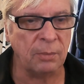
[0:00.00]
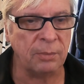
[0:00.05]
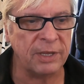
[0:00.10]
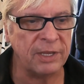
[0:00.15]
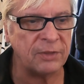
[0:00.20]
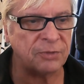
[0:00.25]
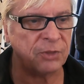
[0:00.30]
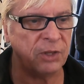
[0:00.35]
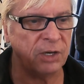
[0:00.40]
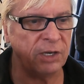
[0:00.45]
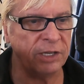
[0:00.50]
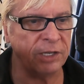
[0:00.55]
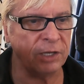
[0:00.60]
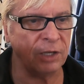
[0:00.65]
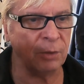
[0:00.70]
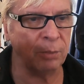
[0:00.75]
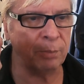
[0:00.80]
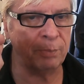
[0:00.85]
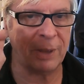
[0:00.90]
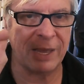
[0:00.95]
Hit the
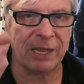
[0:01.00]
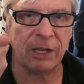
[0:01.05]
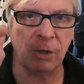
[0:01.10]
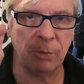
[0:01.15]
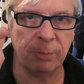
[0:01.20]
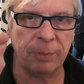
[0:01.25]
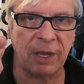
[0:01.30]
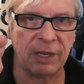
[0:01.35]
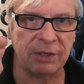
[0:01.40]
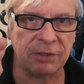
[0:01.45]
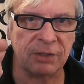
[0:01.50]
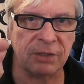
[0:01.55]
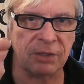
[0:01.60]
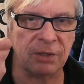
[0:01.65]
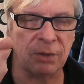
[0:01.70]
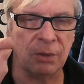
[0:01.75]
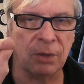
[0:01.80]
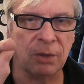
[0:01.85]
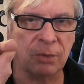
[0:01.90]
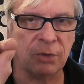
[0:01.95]
little bell
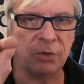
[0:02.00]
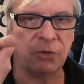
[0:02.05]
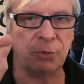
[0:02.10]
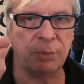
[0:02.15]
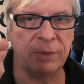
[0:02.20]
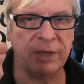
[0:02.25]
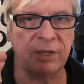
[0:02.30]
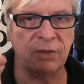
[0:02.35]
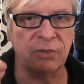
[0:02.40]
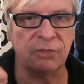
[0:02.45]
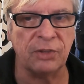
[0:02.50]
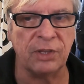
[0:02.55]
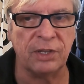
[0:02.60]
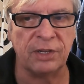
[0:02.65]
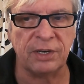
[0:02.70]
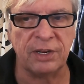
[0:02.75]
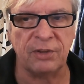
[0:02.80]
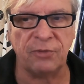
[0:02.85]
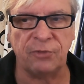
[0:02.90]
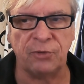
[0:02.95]
button, which means
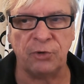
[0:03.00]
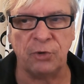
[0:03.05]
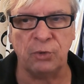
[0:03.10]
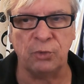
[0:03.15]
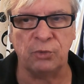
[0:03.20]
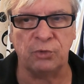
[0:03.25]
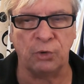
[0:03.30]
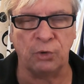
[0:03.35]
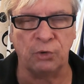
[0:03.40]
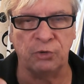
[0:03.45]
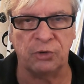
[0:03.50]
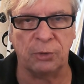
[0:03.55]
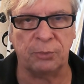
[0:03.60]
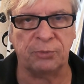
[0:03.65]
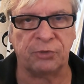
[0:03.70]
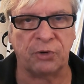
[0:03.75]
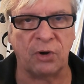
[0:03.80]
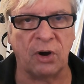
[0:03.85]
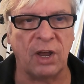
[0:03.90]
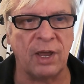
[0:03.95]
that if you do
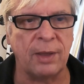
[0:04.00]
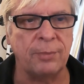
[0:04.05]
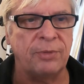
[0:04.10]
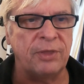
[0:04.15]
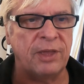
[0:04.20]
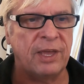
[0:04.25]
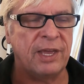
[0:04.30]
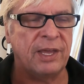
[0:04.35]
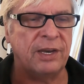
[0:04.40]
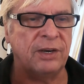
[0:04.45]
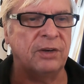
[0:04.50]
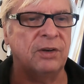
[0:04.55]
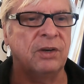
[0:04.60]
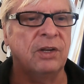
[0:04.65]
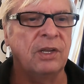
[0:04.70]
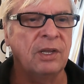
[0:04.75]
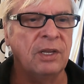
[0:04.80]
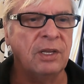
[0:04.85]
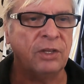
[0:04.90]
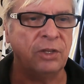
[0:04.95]
subscribe, then
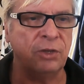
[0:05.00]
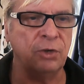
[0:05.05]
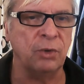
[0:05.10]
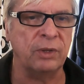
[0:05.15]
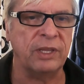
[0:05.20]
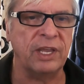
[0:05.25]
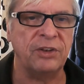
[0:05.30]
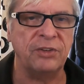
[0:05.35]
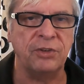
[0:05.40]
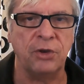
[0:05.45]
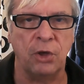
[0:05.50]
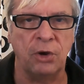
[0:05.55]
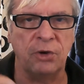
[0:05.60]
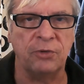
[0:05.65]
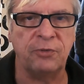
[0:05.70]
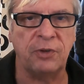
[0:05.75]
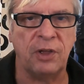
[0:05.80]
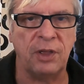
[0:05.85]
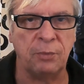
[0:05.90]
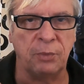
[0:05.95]
you'll get
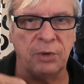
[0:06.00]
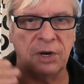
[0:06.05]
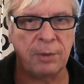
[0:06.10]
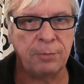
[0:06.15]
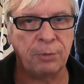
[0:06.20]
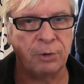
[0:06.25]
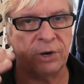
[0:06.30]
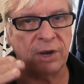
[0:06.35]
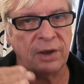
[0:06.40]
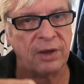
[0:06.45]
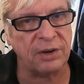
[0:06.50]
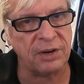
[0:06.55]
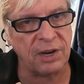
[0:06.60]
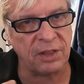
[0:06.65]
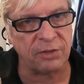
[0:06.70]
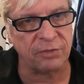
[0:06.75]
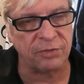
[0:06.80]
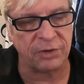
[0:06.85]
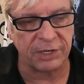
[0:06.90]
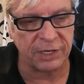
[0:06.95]
notified when I put out
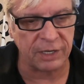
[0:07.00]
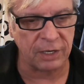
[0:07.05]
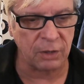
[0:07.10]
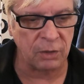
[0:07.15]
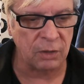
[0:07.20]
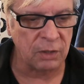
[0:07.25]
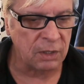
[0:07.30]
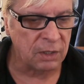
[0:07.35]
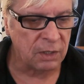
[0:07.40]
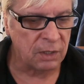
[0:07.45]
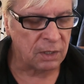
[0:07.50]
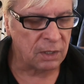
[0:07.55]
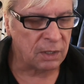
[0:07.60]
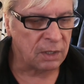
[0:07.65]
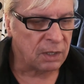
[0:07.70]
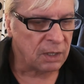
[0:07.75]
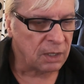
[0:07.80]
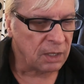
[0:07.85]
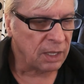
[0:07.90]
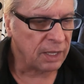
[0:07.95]
another video.
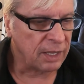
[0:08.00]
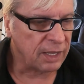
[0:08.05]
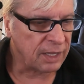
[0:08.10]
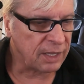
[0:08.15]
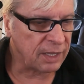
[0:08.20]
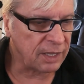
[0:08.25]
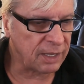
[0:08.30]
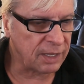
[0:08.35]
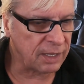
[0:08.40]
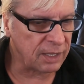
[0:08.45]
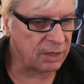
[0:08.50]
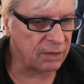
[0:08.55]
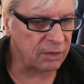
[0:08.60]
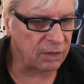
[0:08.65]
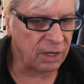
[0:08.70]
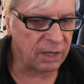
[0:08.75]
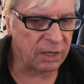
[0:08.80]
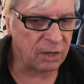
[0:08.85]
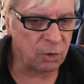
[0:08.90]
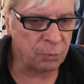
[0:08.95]
And
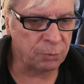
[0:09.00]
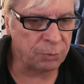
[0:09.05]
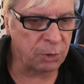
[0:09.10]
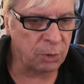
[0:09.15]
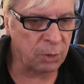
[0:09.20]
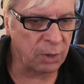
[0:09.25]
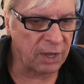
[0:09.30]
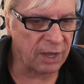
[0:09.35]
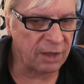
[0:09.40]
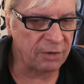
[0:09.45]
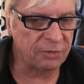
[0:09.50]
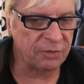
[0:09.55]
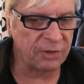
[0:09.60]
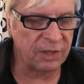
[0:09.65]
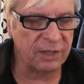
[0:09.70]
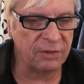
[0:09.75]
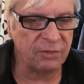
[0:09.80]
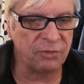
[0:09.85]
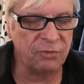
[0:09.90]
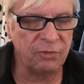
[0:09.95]
I hope you have
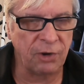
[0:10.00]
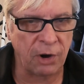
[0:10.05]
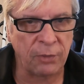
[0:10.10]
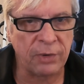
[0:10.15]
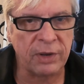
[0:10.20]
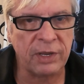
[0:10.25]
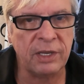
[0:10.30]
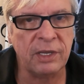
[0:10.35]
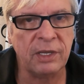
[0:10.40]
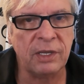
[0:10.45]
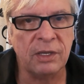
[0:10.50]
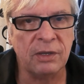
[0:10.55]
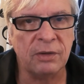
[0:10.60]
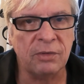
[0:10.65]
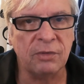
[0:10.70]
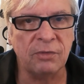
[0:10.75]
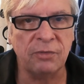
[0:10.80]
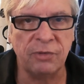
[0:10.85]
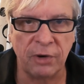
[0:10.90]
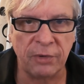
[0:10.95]
a very,
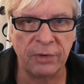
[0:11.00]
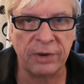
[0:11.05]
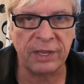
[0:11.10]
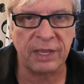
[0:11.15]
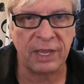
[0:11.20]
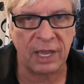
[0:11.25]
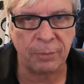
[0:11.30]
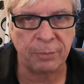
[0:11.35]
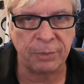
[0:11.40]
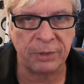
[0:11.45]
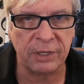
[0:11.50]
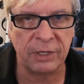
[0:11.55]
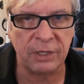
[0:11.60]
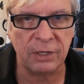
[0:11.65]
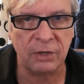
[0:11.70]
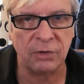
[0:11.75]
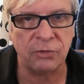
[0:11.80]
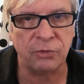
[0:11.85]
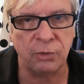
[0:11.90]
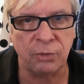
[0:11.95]
very
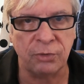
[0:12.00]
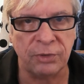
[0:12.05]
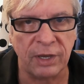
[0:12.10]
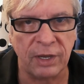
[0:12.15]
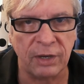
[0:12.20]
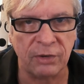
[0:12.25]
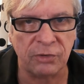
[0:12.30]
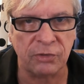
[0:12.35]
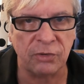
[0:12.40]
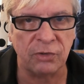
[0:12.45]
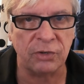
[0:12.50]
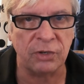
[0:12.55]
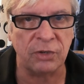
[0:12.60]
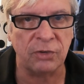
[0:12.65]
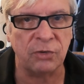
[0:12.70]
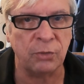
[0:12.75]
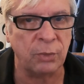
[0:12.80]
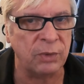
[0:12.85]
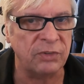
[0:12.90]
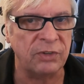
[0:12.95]
happy
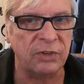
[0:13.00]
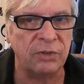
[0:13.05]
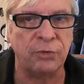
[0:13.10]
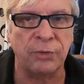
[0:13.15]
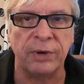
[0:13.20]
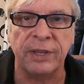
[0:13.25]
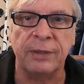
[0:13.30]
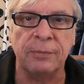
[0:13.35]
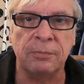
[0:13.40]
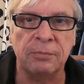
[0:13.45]
2023.